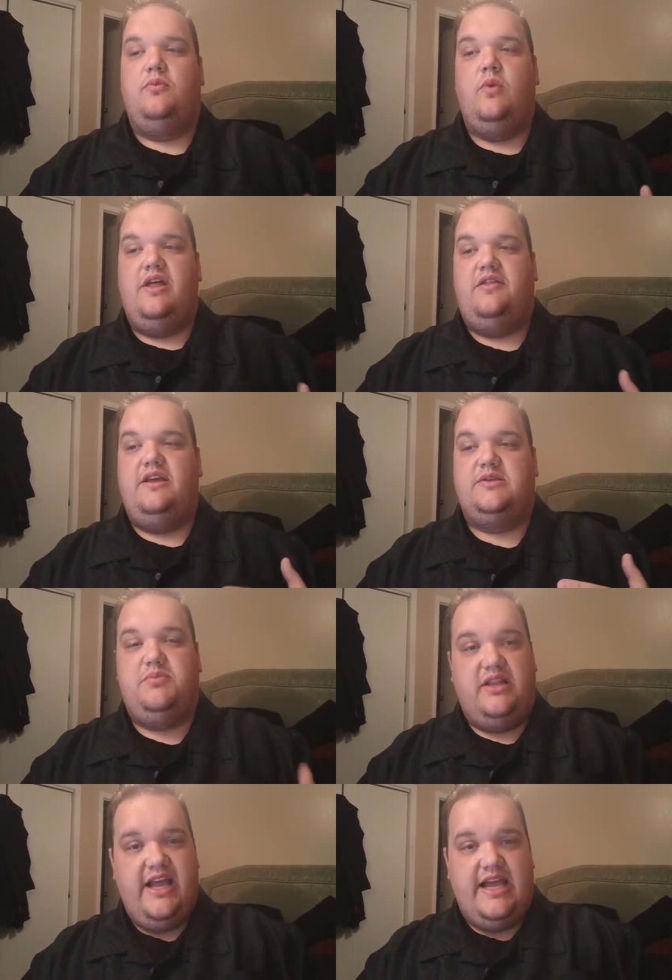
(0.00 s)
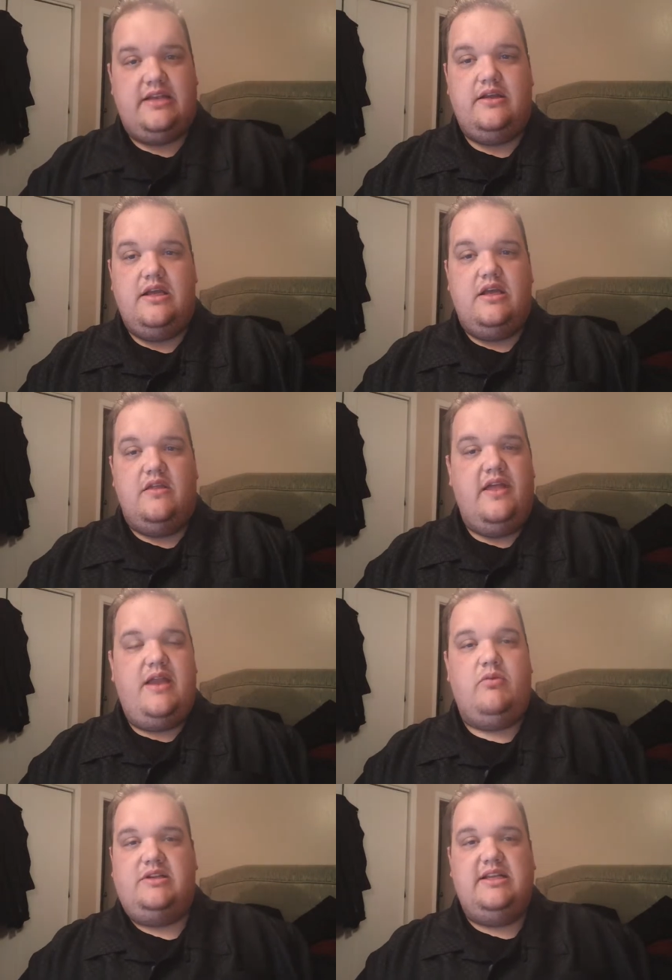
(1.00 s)
with his plan, then it
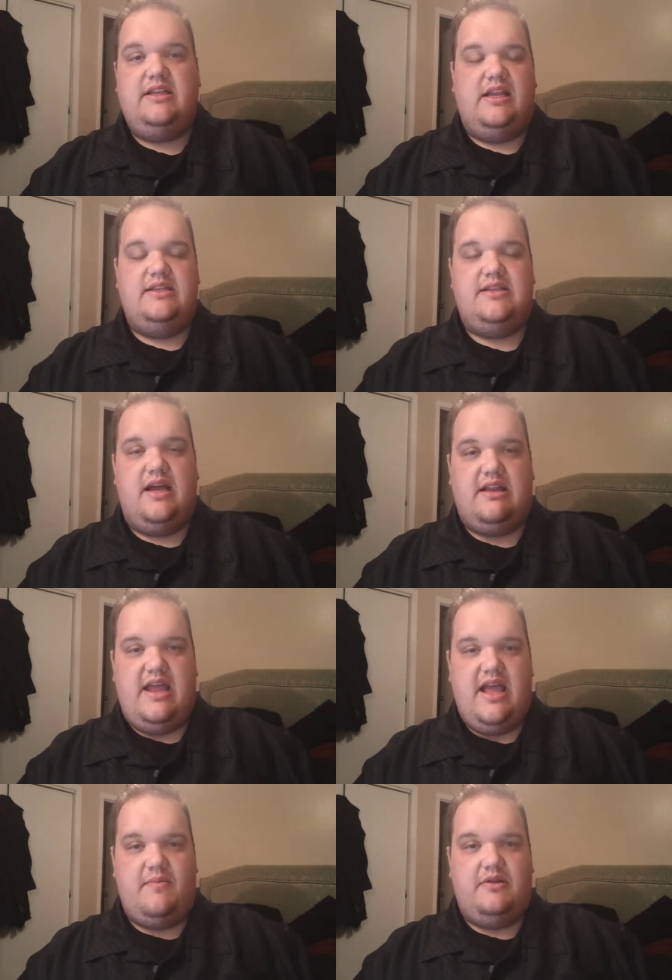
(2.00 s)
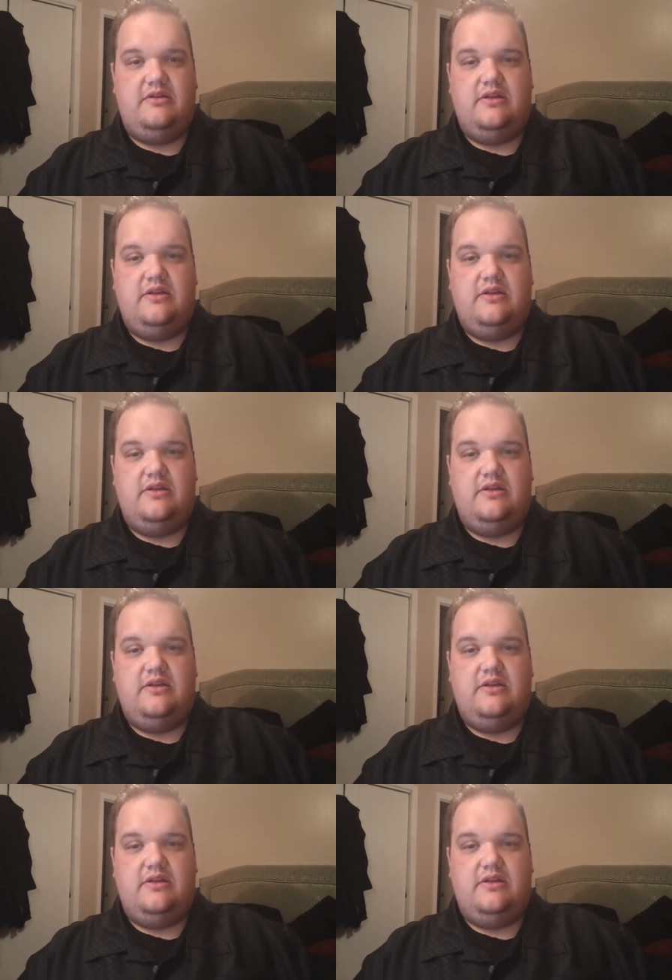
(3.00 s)
won't, then it's not going to happen.